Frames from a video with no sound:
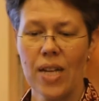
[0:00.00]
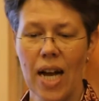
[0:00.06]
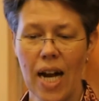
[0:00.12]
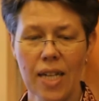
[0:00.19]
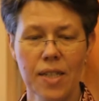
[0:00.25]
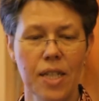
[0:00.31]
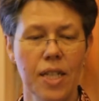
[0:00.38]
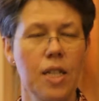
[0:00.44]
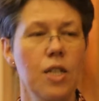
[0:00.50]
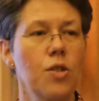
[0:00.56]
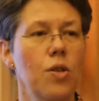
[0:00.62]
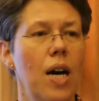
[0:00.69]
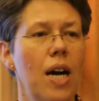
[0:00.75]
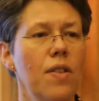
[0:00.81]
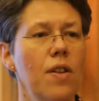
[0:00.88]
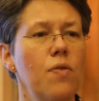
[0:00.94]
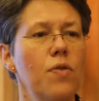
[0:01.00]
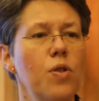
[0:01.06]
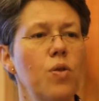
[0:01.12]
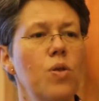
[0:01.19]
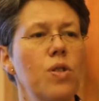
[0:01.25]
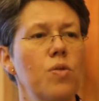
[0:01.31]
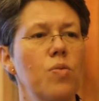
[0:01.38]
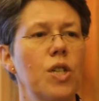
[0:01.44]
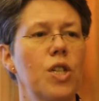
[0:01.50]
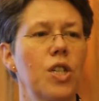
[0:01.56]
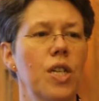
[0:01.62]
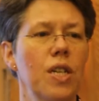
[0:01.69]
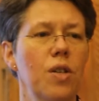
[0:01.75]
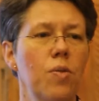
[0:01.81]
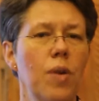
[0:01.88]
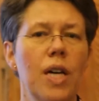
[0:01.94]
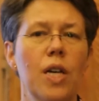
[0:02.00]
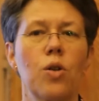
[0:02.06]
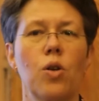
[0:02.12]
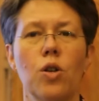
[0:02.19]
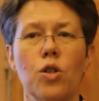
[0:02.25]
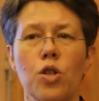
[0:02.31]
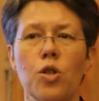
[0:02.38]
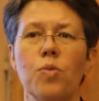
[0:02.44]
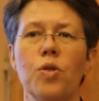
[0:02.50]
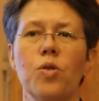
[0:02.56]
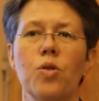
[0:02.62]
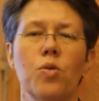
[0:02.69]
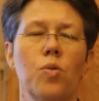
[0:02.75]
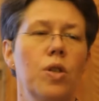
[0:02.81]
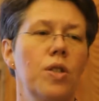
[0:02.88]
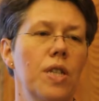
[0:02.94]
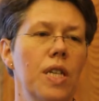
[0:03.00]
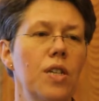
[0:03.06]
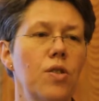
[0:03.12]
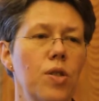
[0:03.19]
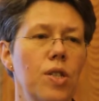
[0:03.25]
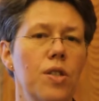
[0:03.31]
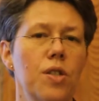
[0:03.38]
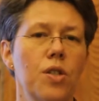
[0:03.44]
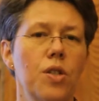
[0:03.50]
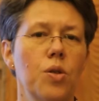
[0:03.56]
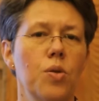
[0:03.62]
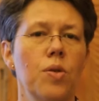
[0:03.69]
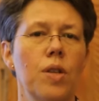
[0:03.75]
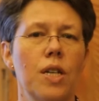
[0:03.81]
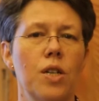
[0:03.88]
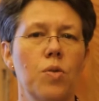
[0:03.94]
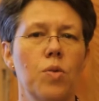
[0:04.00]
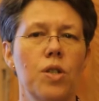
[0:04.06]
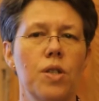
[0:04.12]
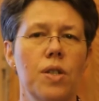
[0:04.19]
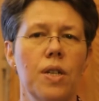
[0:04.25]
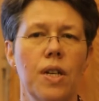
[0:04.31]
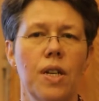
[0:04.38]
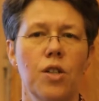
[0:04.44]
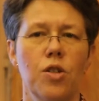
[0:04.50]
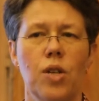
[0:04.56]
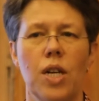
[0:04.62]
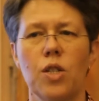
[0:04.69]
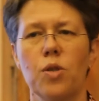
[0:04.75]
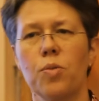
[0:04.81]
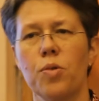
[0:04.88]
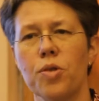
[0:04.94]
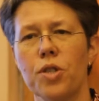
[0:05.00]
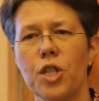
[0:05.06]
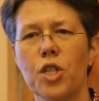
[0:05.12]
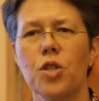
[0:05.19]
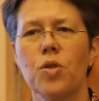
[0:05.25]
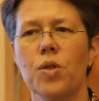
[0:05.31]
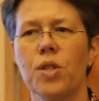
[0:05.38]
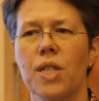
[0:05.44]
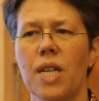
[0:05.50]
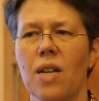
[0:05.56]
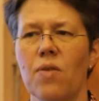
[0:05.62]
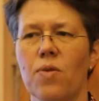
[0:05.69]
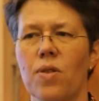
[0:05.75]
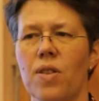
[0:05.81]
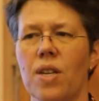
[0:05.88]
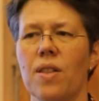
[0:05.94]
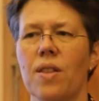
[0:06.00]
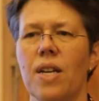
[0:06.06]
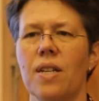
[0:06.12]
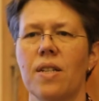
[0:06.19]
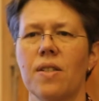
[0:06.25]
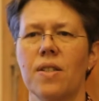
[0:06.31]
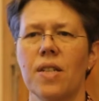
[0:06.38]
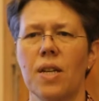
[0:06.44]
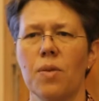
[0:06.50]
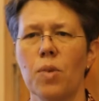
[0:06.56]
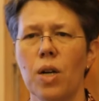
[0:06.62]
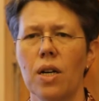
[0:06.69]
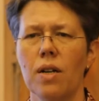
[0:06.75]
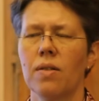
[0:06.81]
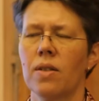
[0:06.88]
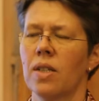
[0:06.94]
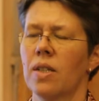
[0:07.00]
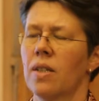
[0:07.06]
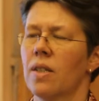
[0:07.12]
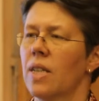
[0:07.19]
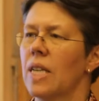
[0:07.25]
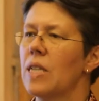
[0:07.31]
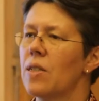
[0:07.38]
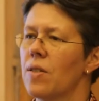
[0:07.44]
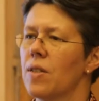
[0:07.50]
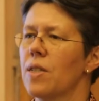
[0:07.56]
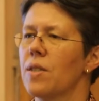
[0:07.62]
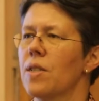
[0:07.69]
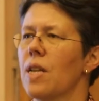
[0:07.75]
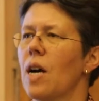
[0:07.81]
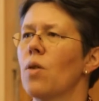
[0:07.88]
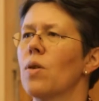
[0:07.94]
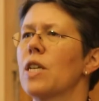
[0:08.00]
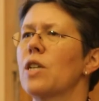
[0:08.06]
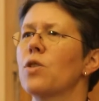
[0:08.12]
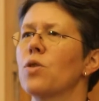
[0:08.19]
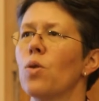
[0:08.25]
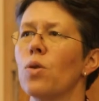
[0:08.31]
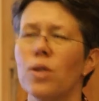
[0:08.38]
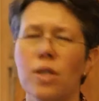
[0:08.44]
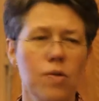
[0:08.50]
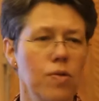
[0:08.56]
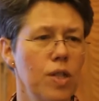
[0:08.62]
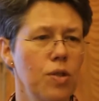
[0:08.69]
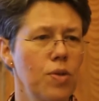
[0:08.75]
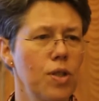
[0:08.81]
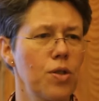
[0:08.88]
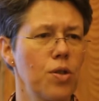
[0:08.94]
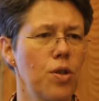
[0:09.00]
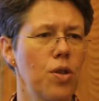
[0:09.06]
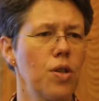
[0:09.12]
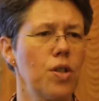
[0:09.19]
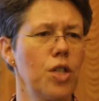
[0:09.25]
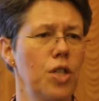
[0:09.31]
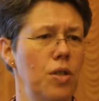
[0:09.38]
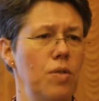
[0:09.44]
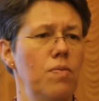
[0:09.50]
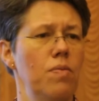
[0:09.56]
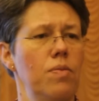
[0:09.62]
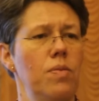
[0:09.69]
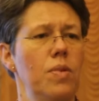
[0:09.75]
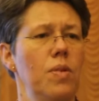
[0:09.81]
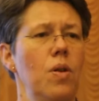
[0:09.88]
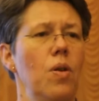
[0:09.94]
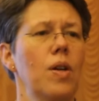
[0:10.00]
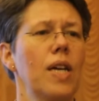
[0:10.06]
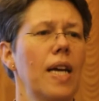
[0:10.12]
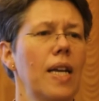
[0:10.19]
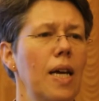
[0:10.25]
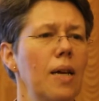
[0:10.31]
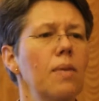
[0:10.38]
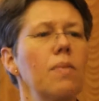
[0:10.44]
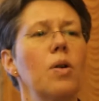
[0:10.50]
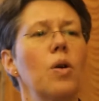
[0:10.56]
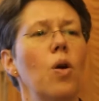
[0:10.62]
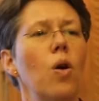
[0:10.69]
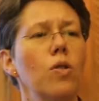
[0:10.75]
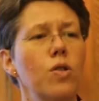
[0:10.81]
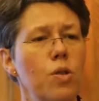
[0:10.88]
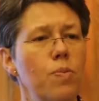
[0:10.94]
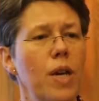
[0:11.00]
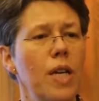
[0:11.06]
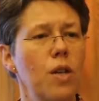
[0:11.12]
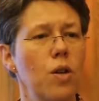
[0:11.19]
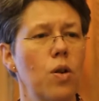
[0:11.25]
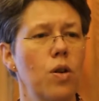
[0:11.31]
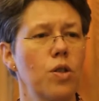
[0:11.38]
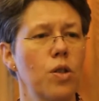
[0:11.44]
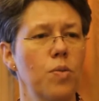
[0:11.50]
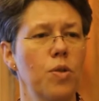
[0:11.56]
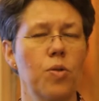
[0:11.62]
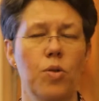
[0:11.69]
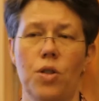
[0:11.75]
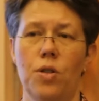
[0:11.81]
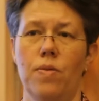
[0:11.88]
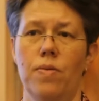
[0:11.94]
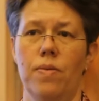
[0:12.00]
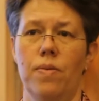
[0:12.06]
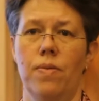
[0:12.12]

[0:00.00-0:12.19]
articles or other views which in a way contribute to what interests you, then you would try to position yourself within that and say, well, is this now exhaustively researched, or can I also make a contribution?